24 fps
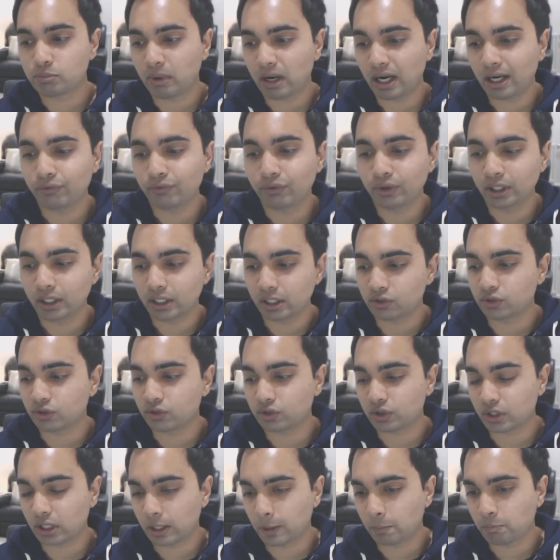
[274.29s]
But I think
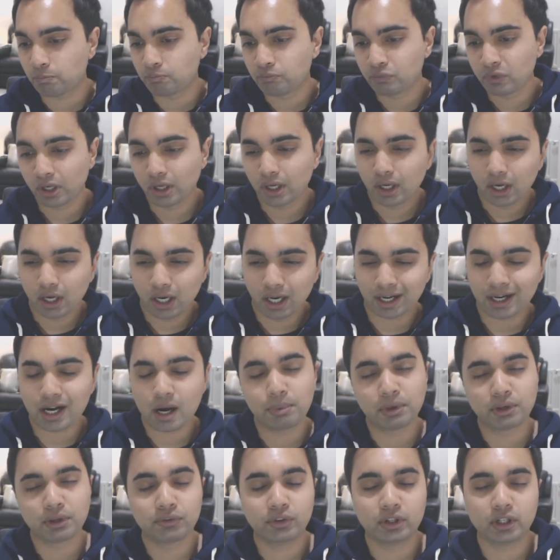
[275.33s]
it's um, a
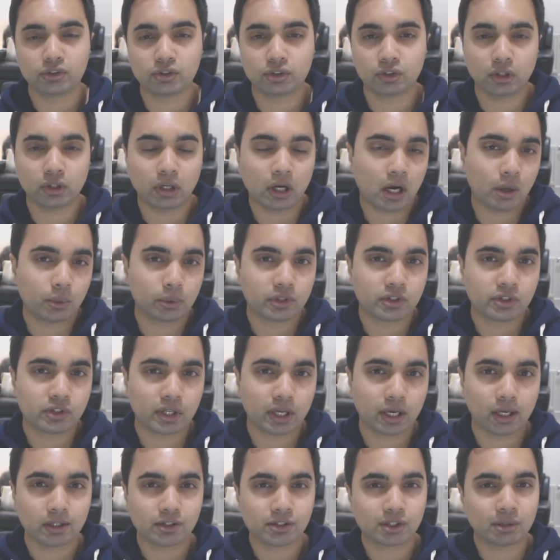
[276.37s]
couple of things I would say.